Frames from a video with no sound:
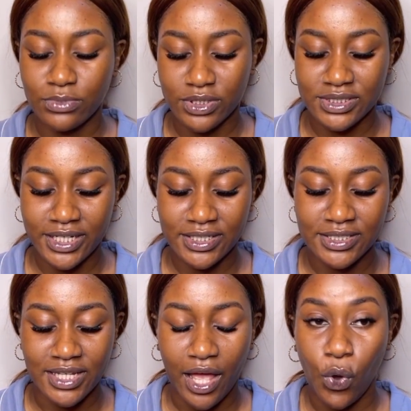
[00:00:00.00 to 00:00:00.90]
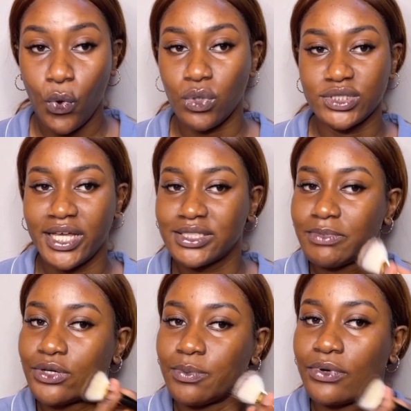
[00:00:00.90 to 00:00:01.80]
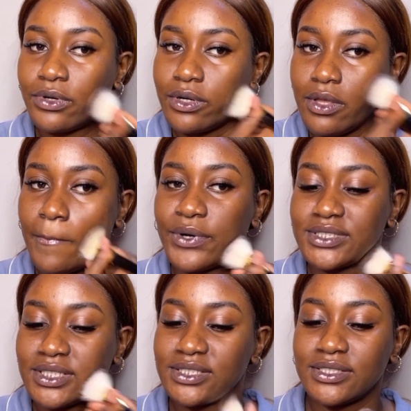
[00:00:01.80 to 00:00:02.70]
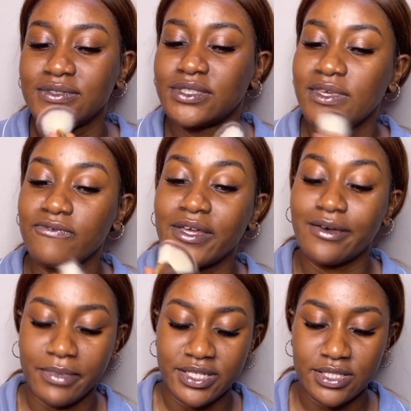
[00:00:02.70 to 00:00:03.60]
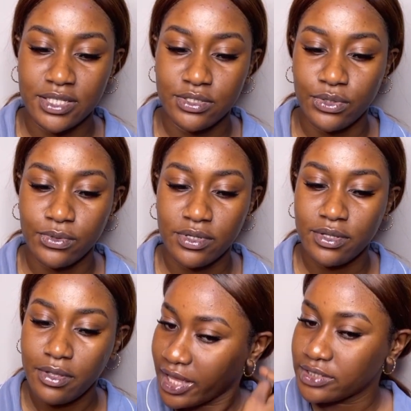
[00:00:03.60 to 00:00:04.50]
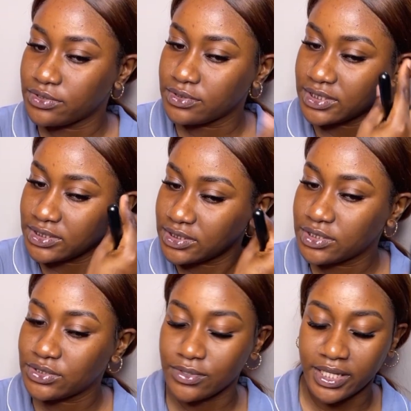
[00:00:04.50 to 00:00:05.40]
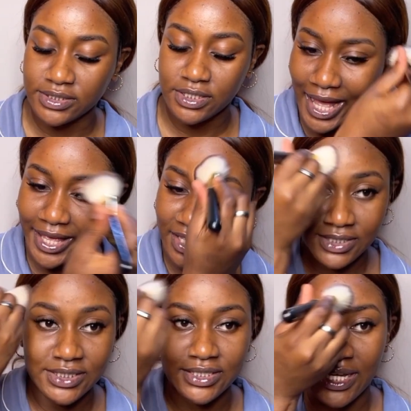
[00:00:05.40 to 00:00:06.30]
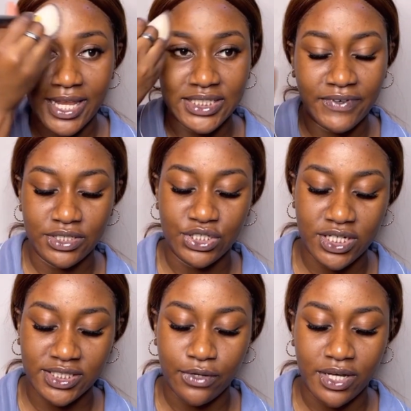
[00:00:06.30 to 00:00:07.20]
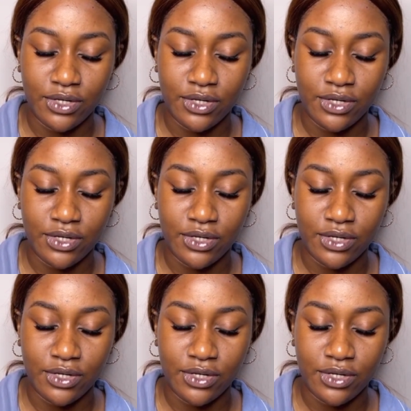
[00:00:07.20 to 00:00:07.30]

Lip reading: much that it is like, oh, she has makeup on, but it is evening out my skin tone. I do this so that I need less foundation as I go